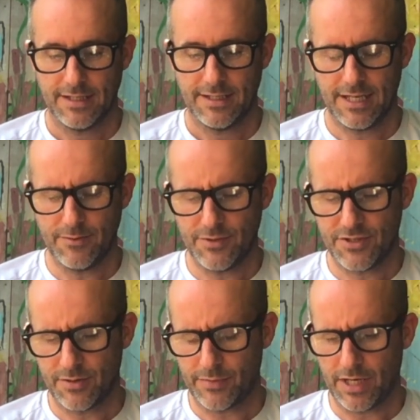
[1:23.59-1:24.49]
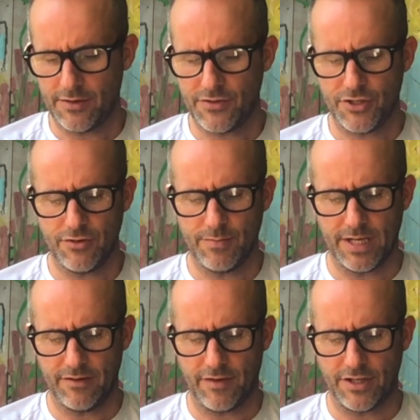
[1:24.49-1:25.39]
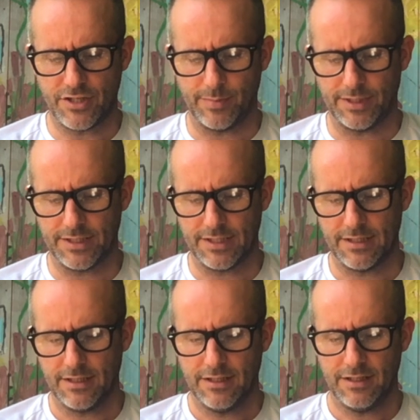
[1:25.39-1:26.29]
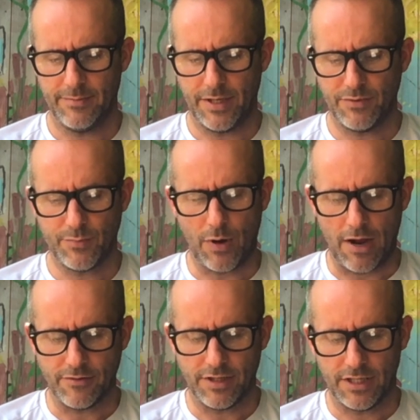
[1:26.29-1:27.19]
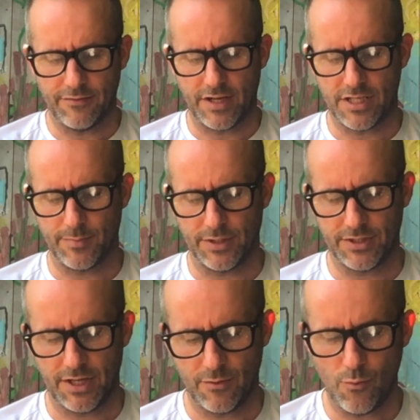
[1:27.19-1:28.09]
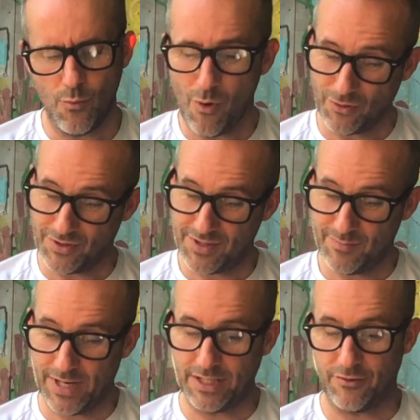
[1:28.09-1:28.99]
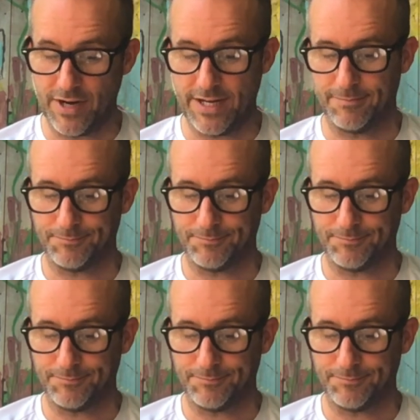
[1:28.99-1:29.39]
Dinner was some kind of stewed meat and vegetables. The meat was brown, and the vegetables had once been green.